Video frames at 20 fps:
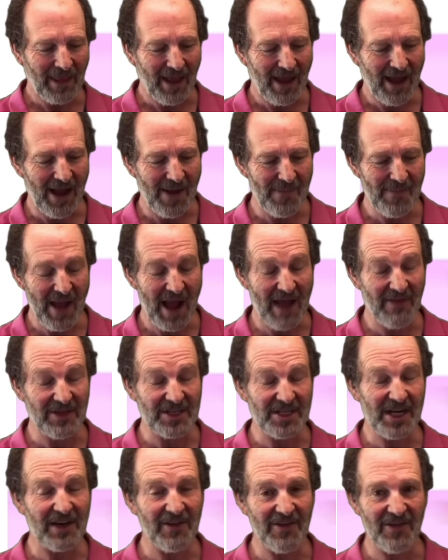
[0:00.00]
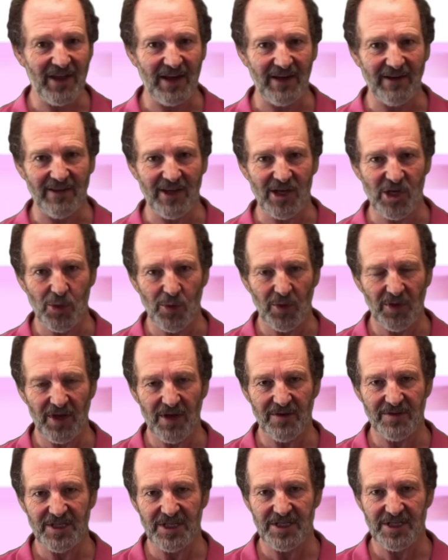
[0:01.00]
And the second thing that you will
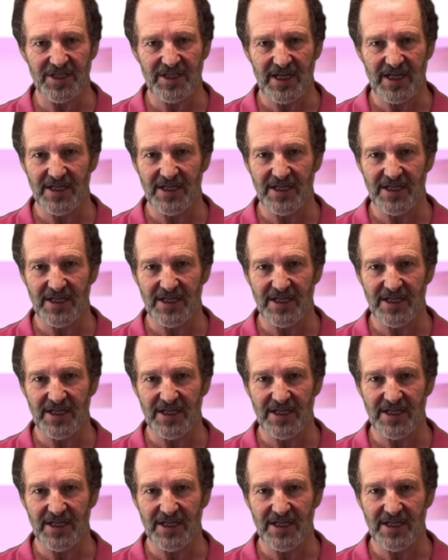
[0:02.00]
notice